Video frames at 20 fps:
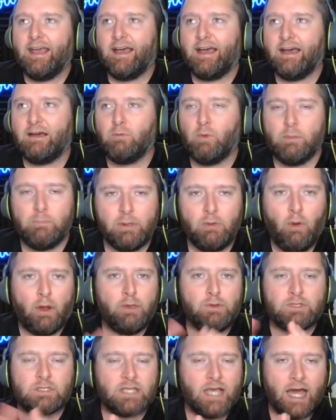uh, when
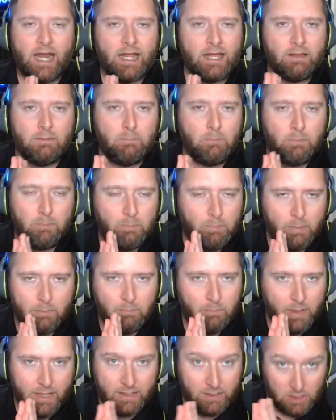BYU's kind of
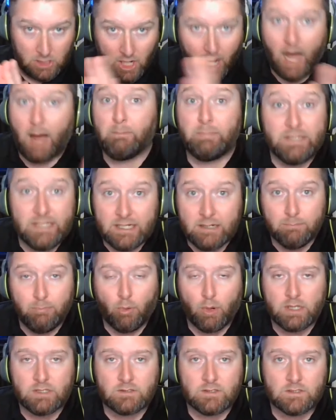been competent at
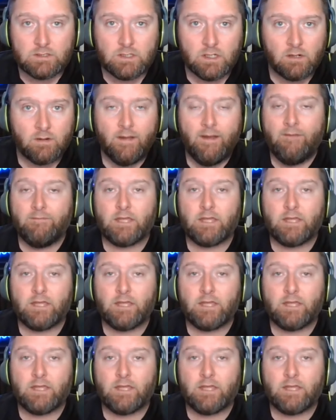points this year,